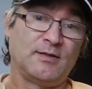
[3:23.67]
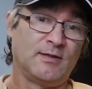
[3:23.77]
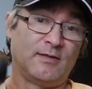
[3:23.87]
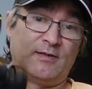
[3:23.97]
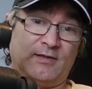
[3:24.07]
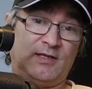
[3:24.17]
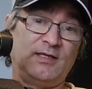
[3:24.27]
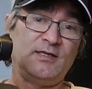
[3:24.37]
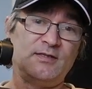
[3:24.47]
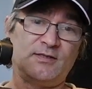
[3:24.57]

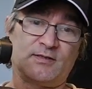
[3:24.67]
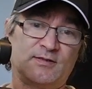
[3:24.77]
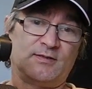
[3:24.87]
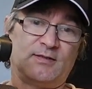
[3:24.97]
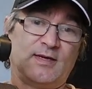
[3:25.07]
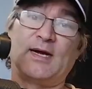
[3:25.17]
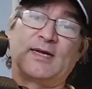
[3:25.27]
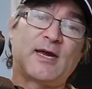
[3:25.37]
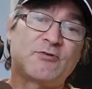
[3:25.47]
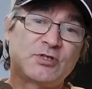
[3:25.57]
These, I
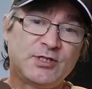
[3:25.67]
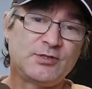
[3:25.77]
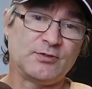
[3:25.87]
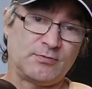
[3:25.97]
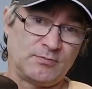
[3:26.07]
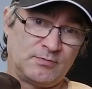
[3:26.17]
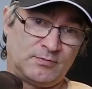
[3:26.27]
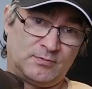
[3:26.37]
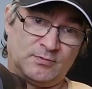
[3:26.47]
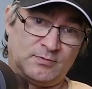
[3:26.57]
guarantee you,
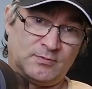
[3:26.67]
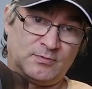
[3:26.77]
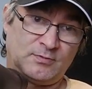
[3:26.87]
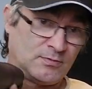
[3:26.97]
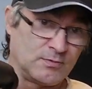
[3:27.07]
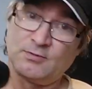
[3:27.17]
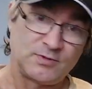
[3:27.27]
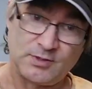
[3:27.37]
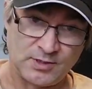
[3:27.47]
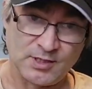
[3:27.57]

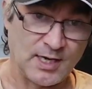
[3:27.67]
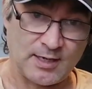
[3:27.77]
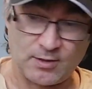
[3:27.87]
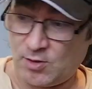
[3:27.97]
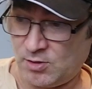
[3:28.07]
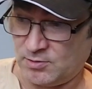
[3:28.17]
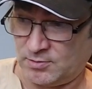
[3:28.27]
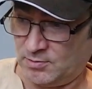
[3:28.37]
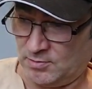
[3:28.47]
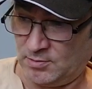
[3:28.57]
you're not going to hold.
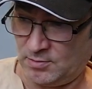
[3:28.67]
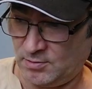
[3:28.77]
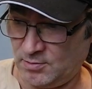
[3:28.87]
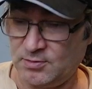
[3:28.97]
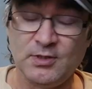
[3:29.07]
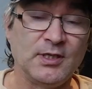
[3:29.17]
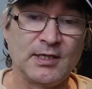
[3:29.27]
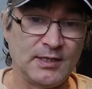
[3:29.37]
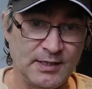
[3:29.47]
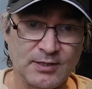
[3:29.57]
You're going
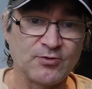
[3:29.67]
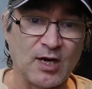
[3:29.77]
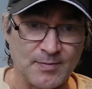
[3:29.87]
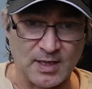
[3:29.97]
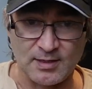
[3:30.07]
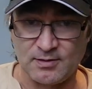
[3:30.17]
to need a tripod.